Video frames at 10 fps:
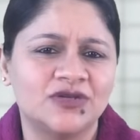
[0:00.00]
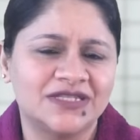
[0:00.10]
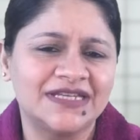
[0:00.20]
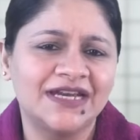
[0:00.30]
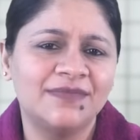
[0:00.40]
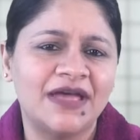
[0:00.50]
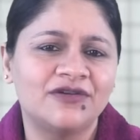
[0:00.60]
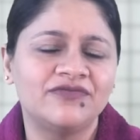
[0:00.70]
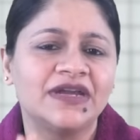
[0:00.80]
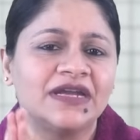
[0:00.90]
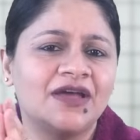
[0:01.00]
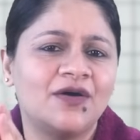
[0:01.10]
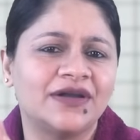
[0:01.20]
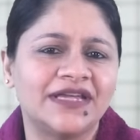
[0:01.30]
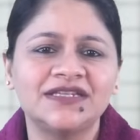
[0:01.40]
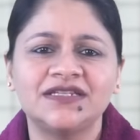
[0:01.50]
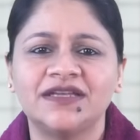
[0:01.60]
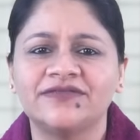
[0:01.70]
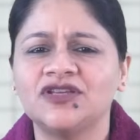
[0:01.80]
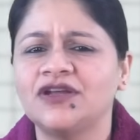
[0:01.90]
or State Bank of India or
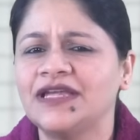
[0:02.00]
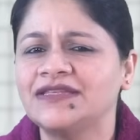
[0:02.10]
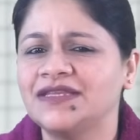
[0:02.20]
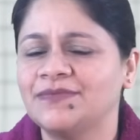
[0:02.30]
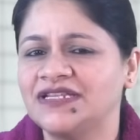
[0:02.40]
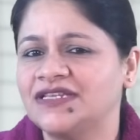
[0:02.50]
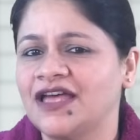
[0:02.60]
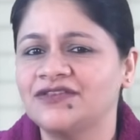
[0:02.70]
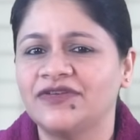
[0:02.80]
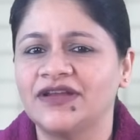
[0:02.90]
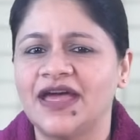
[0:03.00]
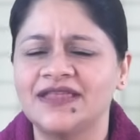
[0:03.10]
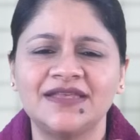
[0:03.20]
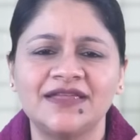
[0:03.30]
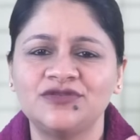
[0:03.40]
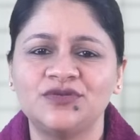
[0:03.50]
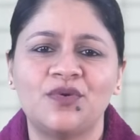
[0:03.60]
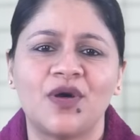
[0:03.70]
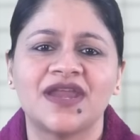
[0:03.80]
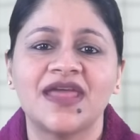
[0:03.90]
HDFC or let's say Bajaj Finance and
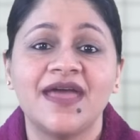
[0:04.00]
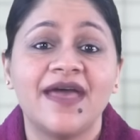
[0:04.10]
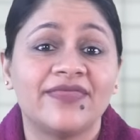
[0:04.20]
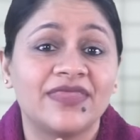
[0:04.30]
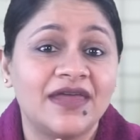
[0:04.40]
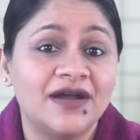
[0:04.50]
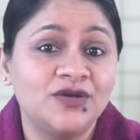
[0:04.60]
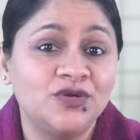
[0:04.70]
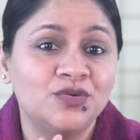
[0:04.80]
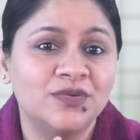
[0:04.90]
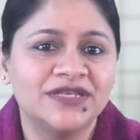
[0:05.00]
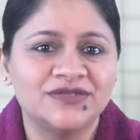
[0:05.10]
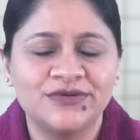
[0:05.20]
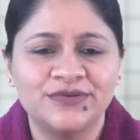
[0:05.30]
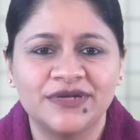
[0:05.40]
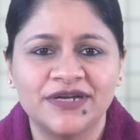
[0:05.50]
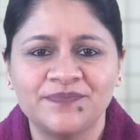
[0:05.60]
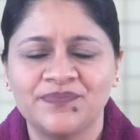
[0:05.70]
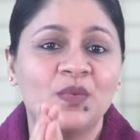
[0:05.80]
so on, there are two ways to do it.